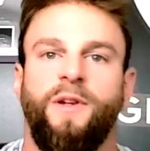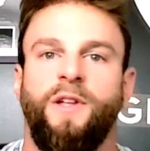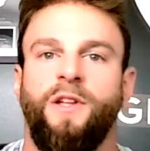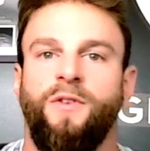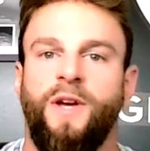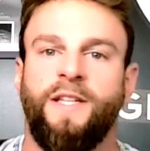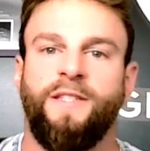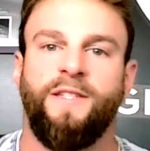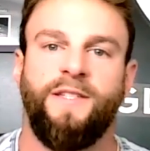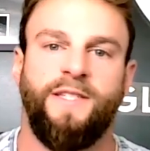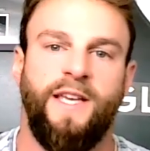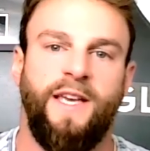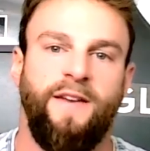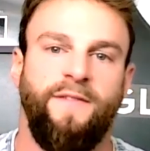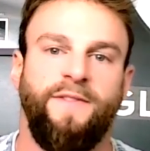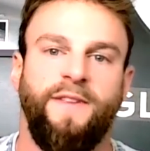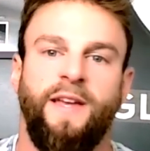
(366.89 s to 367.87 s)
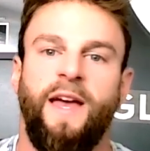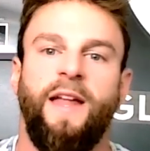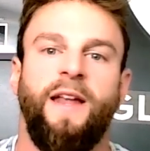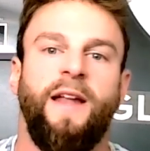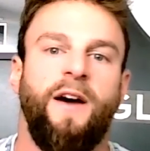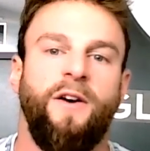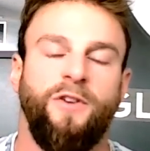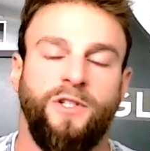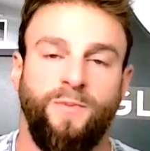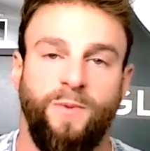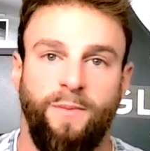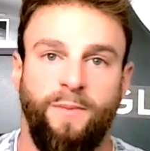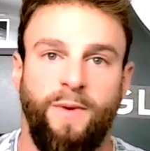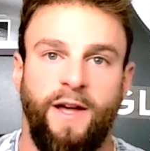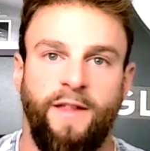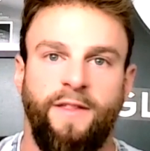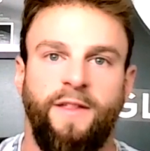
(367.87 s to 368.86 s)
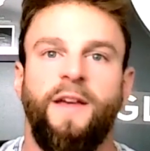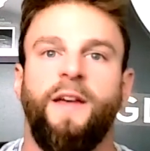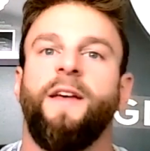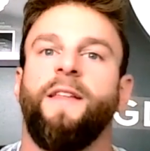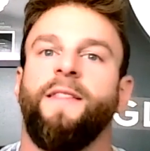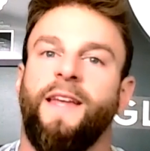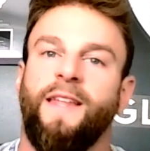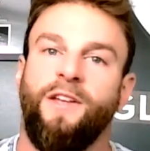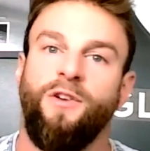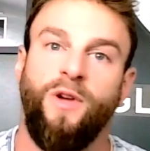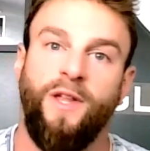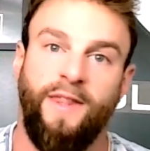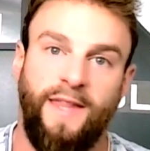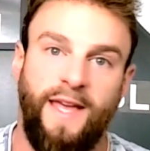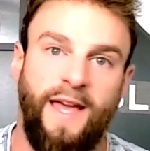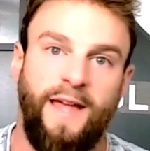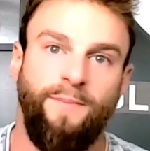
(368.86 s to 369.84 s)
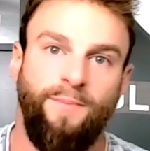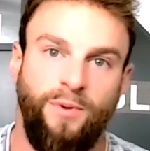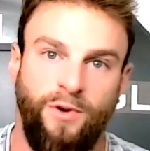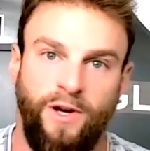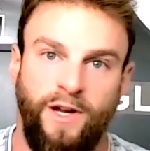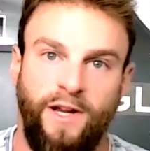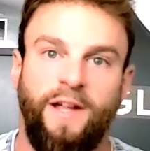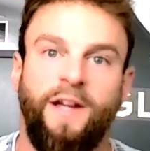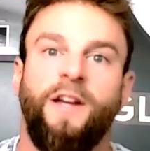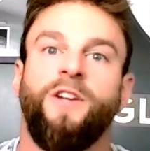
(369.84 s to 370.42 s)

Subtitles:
You get to save 10 hours per month that you can then put